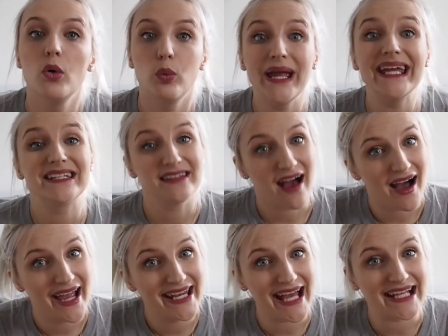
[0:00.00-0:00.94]
Week
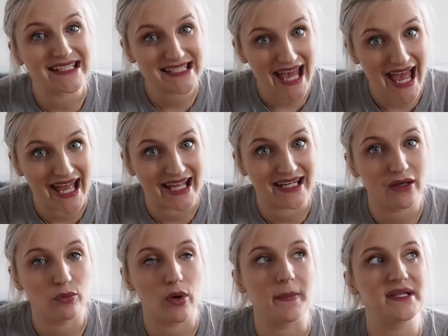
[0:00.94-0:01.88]
9 and
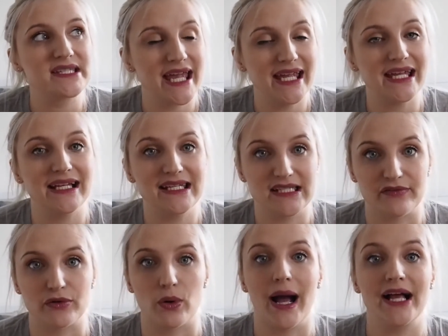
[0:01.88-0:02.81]
10 were particularly
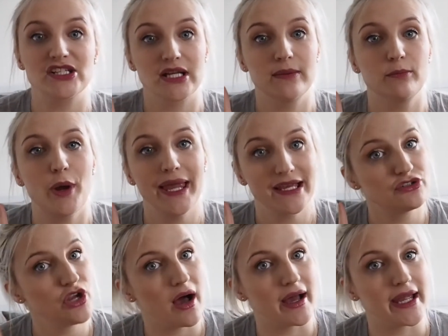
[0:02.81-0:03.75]
difficult. Actually, week
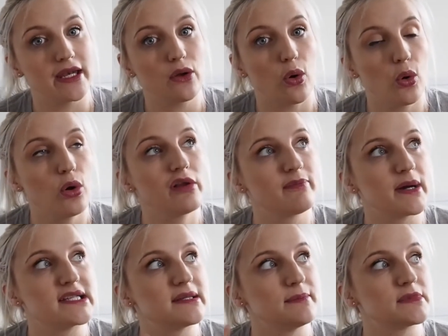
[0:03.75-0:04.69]
9, all of
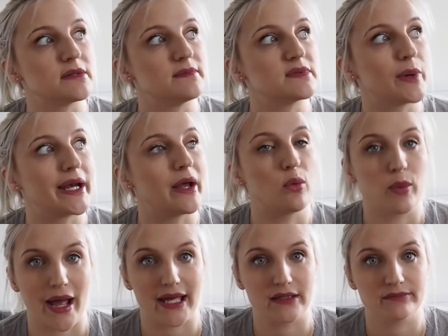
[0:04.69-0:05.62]
my symptoms went
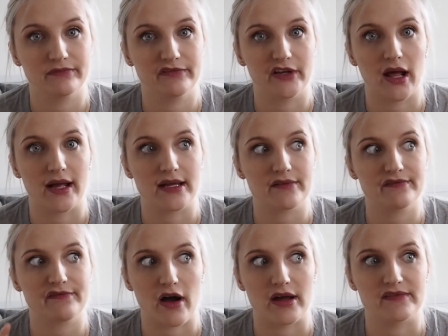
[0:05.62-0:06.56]
away for like
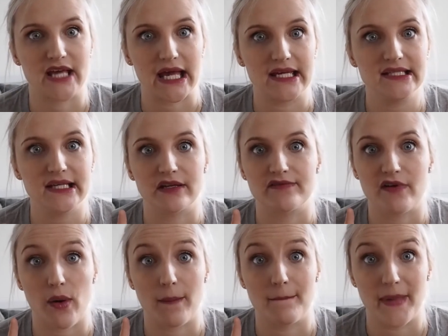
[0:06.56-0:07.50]
5 days and I
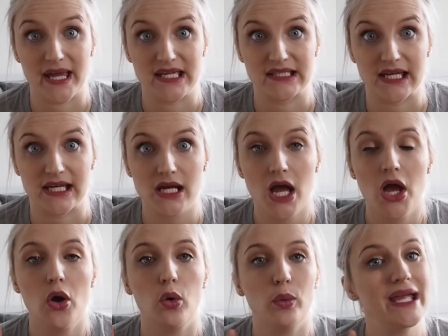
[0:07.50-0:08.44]
felt amazing.
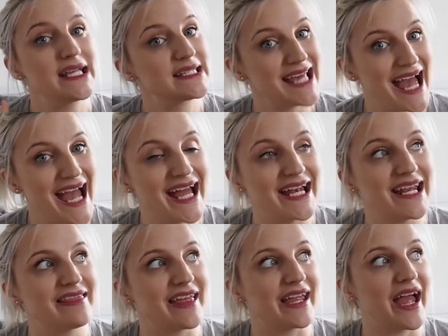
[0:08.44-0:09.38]
Week
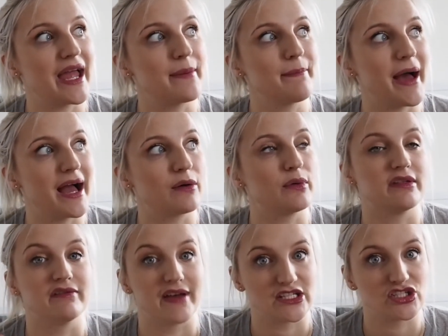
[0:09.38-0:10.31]
10, they came back with
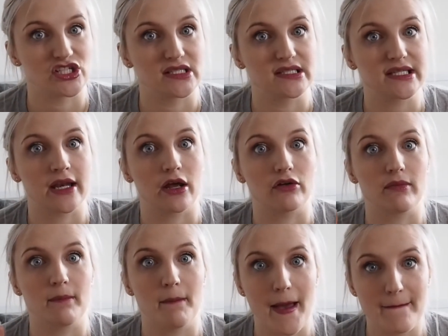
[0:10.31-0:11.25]
a vengeance, and I
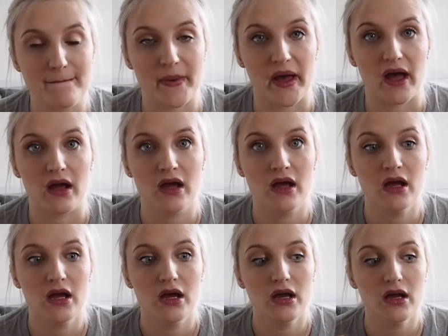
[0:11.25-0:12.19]
remember
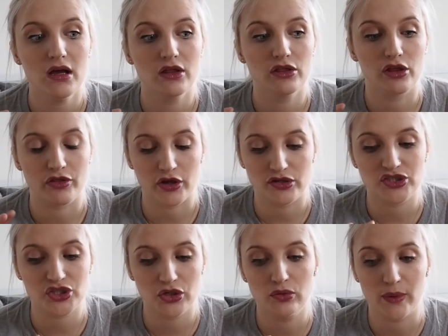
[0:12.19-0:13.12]
that those
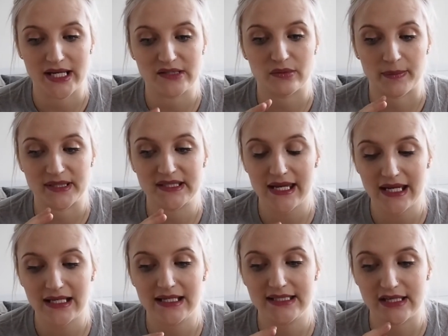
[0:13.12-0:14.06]
2 weeks were
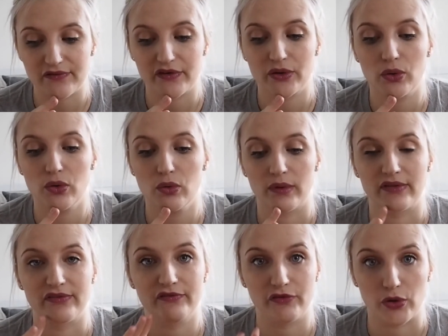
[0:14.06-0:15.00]
particularly difficult
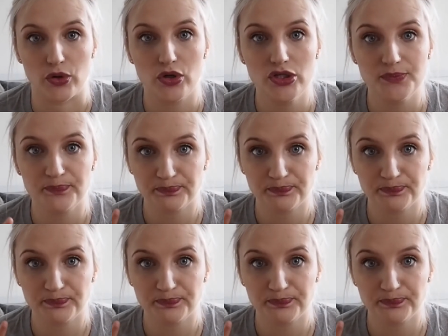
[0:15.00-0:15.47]
with food